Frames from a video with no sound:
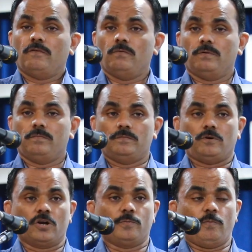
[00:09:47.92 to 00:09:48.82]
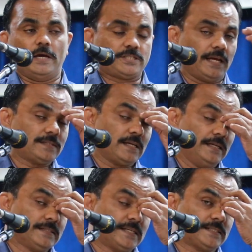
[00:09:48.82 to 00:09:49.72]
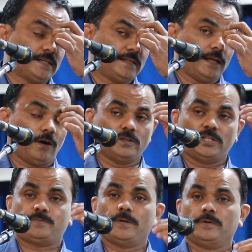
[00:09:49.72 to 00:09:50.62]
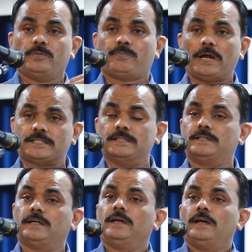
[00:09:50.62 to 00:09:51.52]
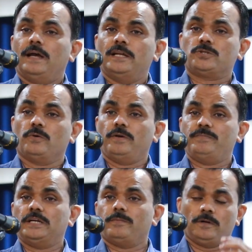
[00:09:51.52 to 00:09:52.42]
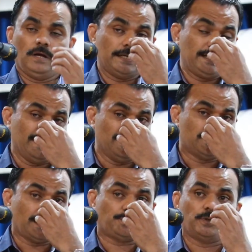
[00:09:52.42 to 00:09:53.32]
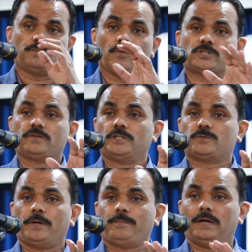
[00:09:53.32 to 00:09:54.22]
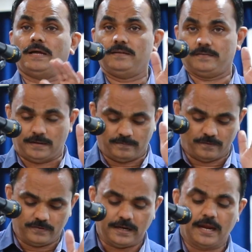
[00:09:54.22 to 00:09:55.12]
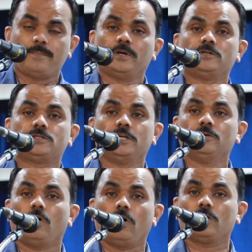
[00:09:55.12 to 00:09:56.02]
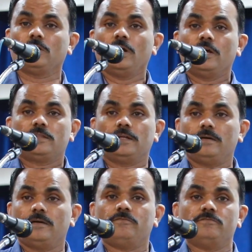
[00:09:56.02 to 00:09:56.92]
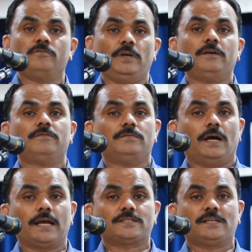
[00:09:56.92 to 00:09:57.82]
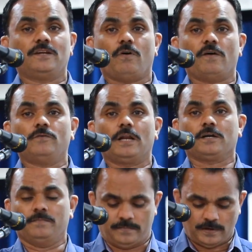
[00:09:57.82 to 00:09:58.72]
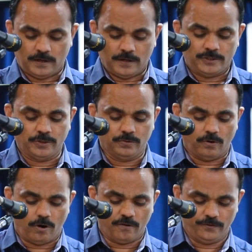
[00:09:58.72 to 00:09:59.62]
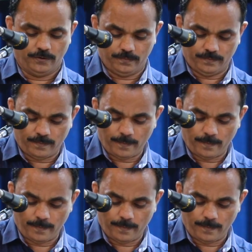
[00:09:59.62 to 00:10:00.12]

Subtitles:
Honorable Vice Chancellor insisted that all these people be present, and so we've been able to get in touch with most of these people. I'm very happy to see you all. I extend a warm welcome to all of you.